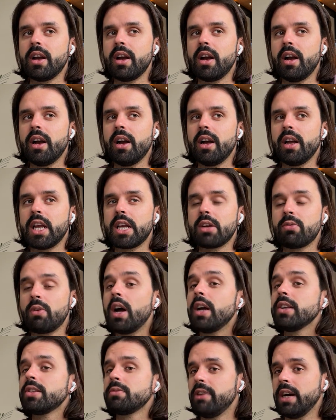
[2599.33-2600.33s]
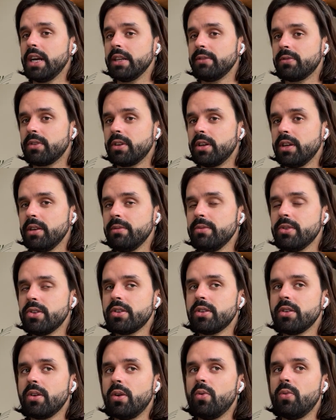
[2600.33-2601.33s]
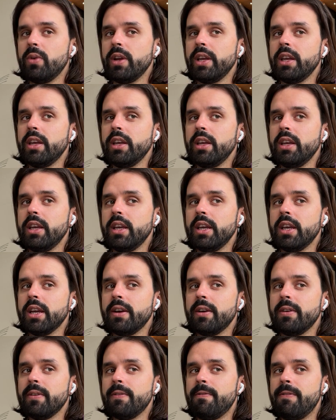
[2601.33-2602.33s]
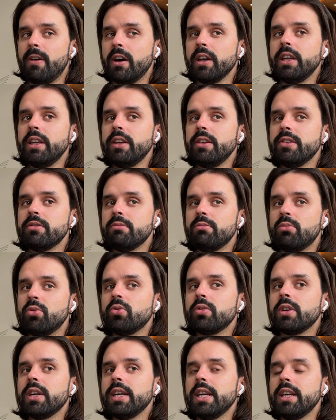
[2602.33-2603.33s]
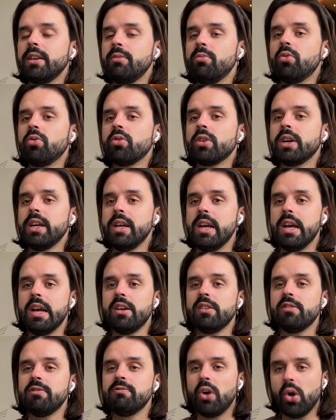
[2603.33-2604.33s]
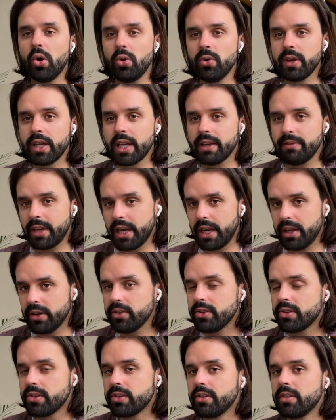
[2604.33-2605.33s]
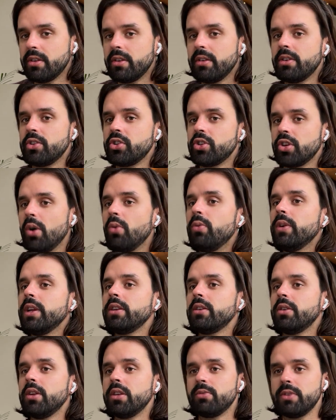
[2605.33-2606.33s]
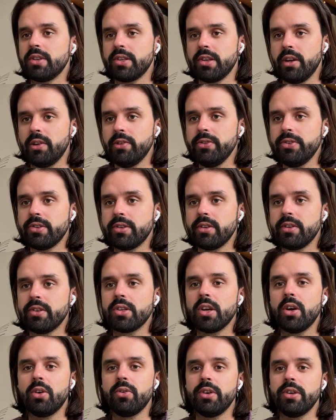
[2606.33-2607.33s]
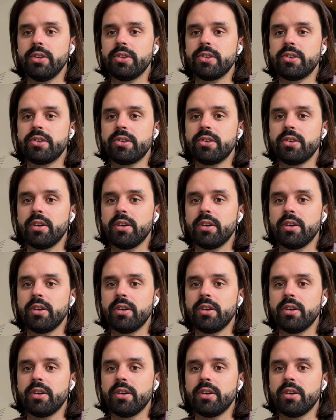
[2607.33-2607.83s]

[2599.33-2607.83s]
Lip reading: Across platforms, we find more and more longer videos showing good results. So it